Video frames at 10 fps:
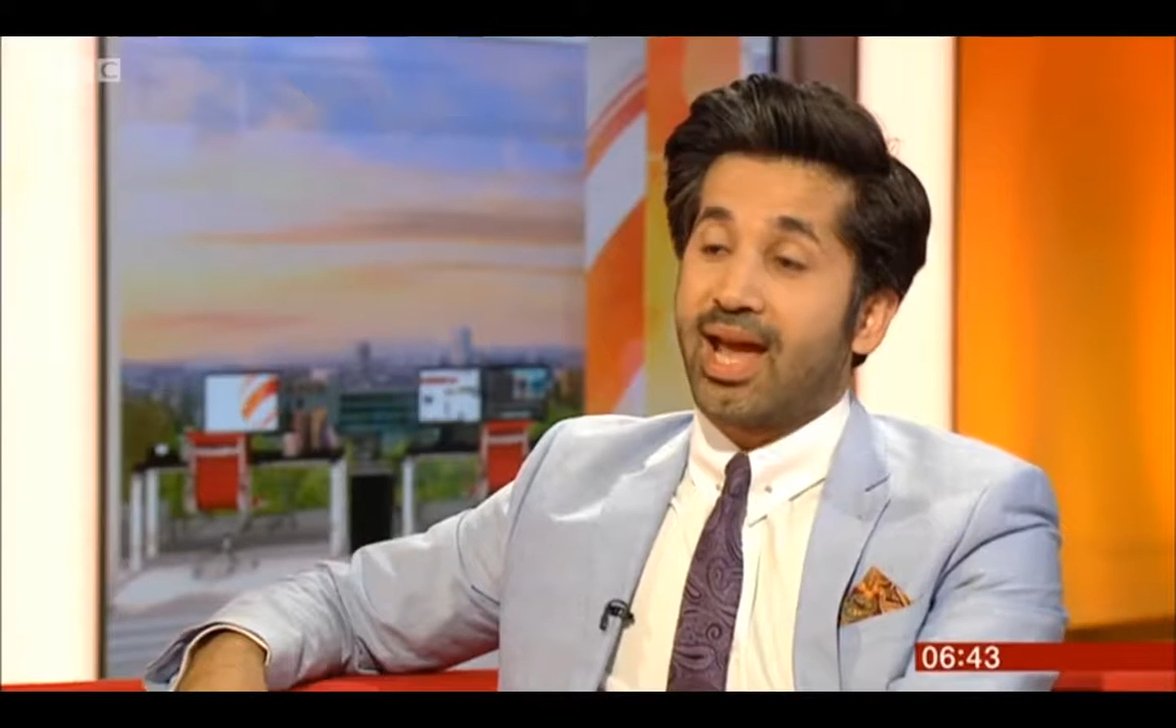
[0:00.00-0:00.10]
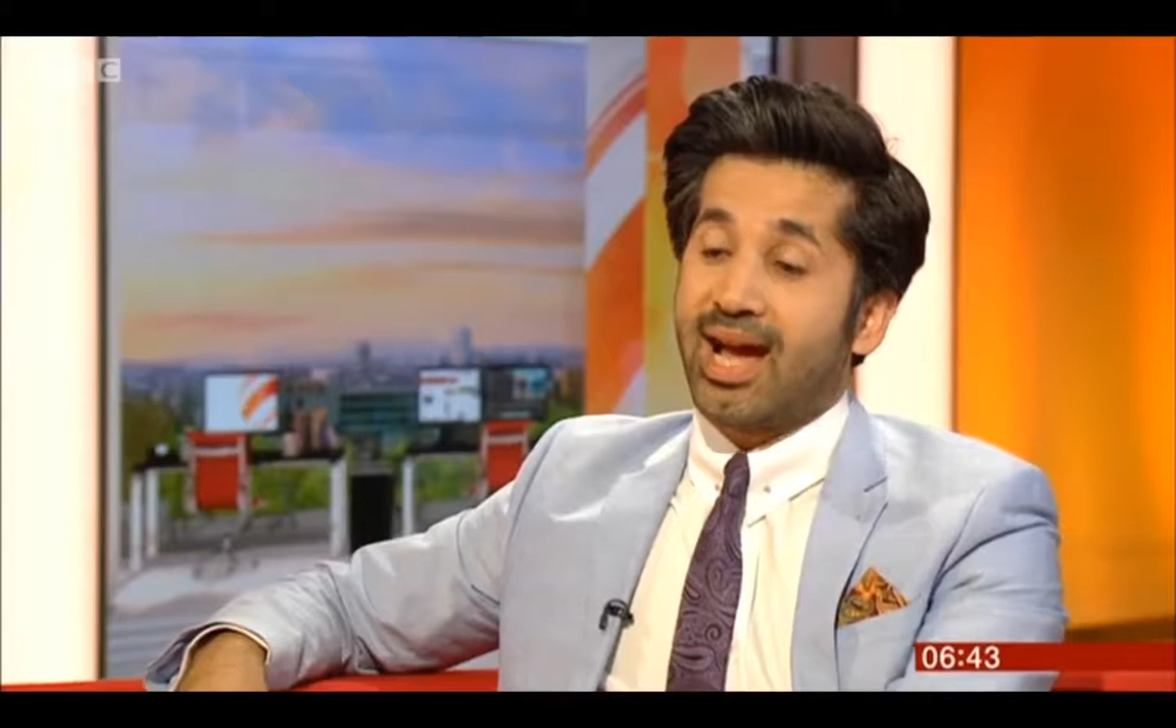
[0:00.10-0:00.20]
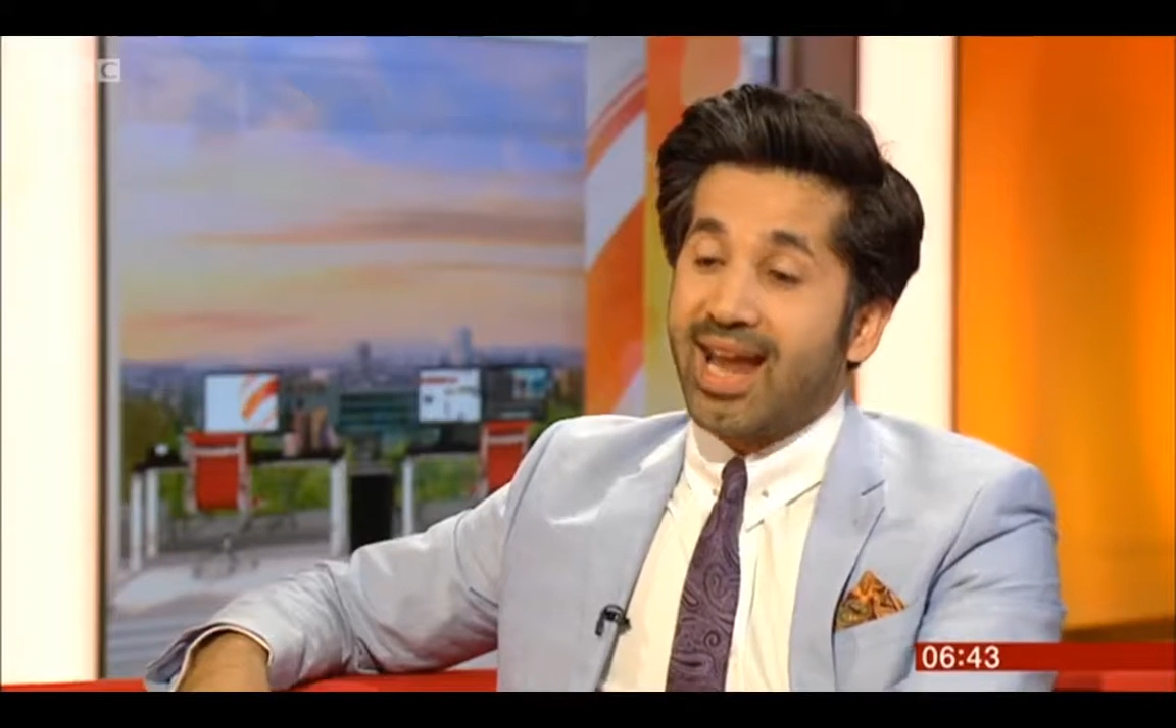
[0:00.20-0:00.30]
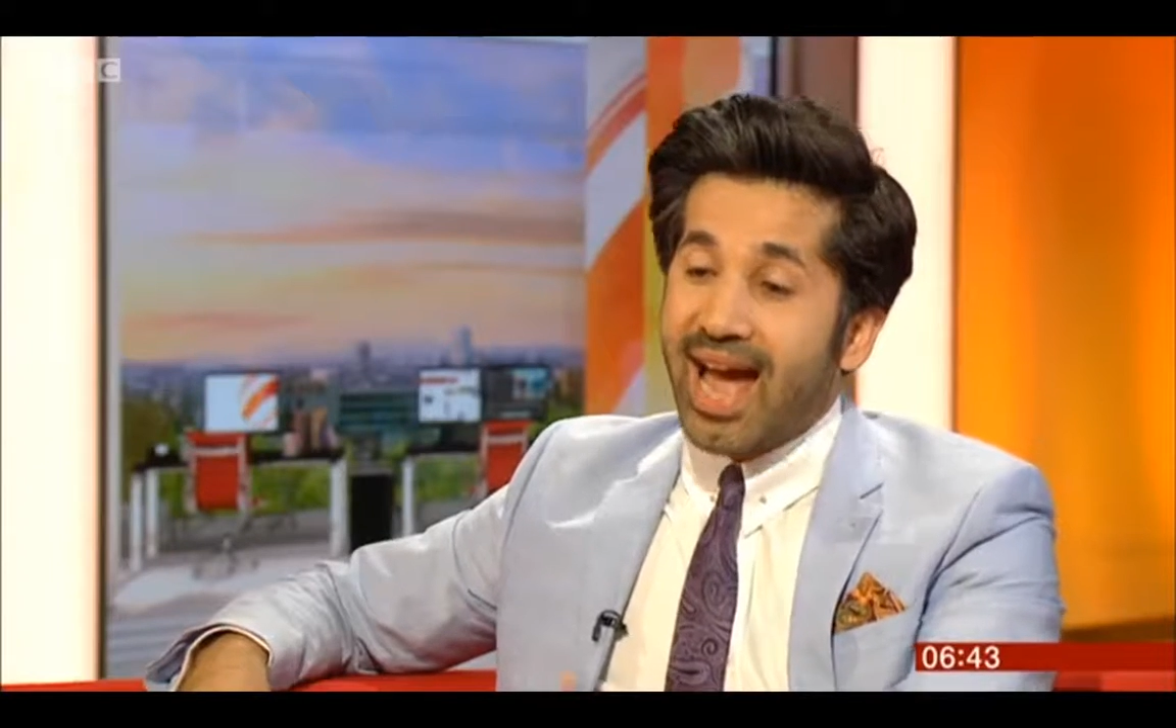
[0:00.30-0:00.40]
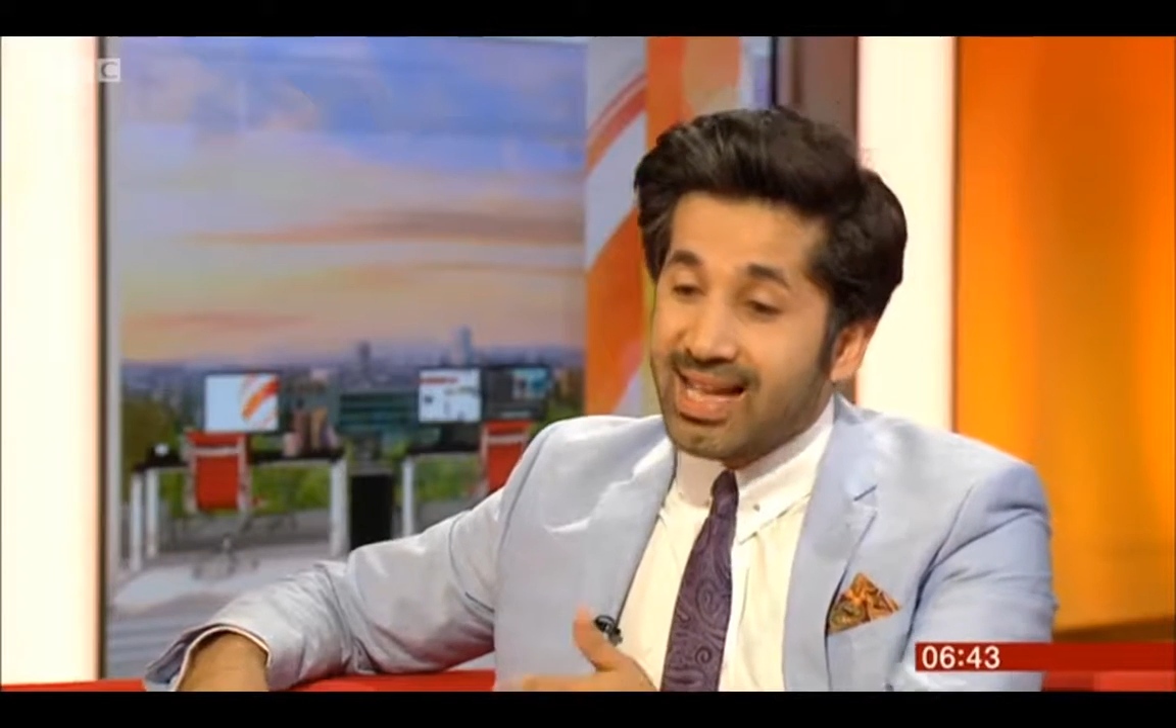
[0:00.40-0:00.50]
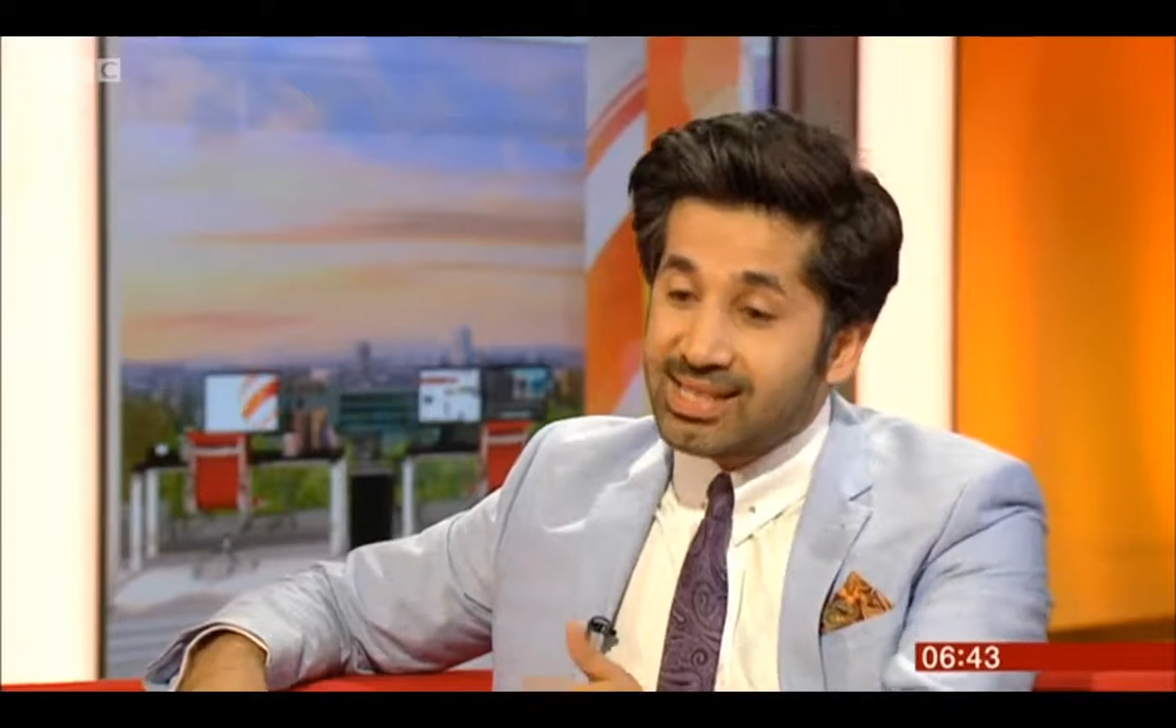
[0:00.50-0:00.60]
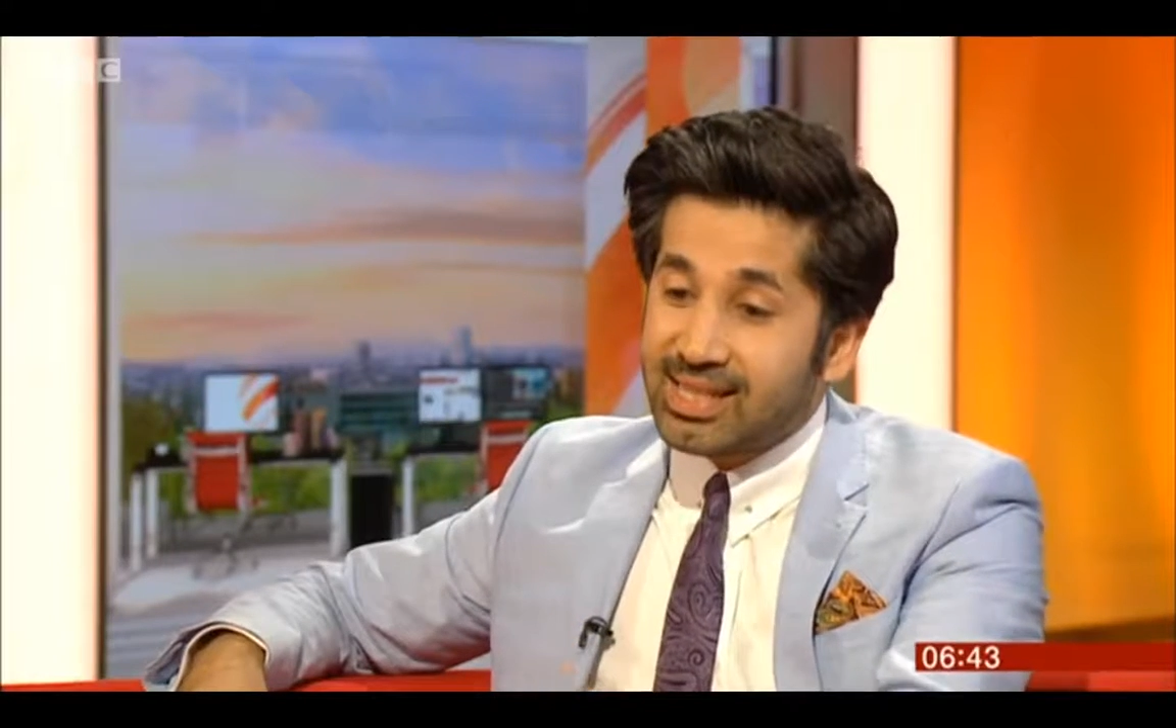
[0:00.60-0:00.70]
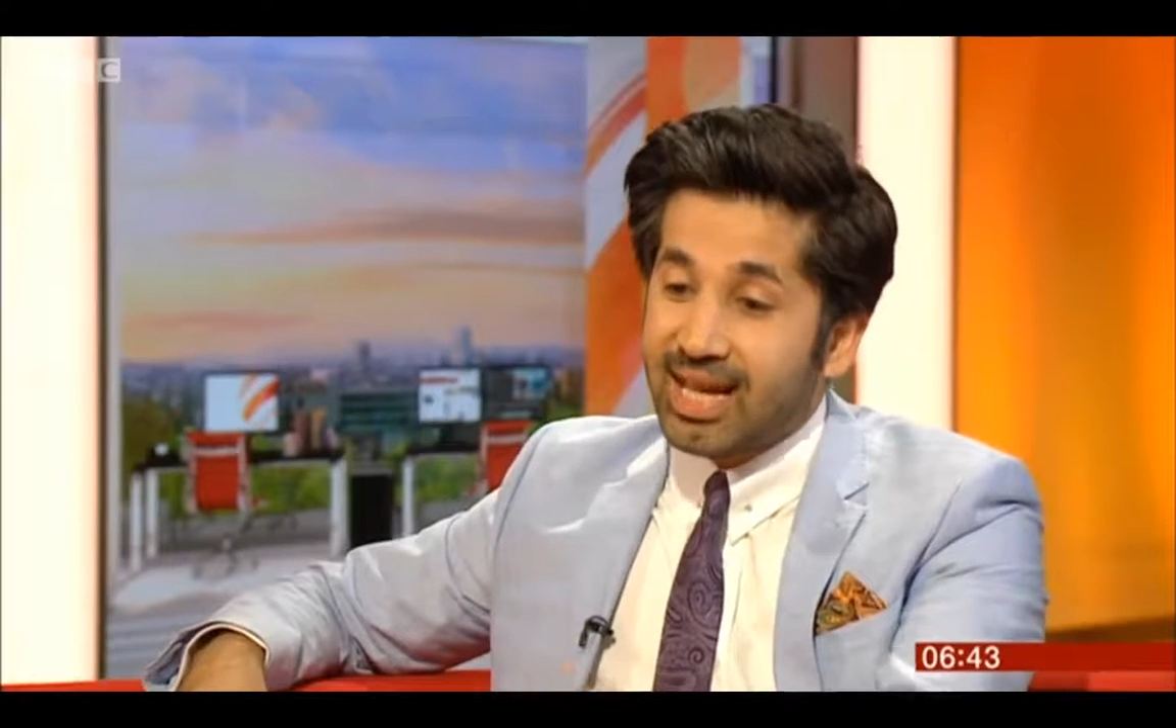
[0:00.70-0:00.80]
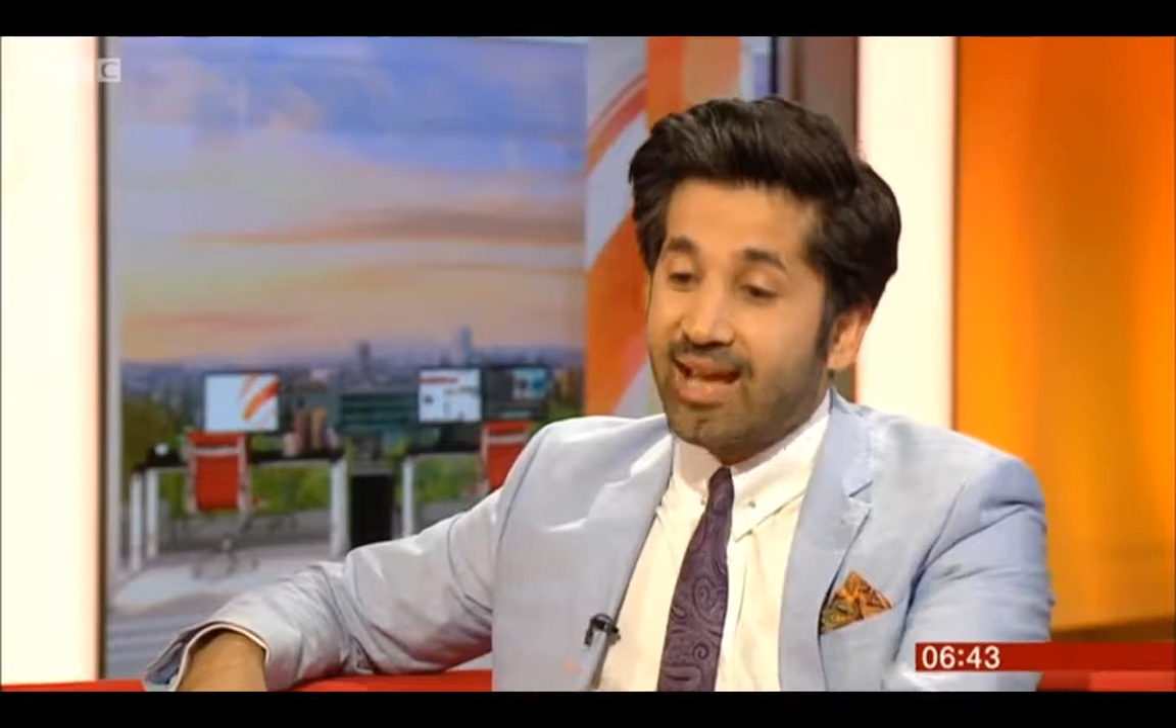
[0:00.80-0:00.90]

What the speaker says: And as they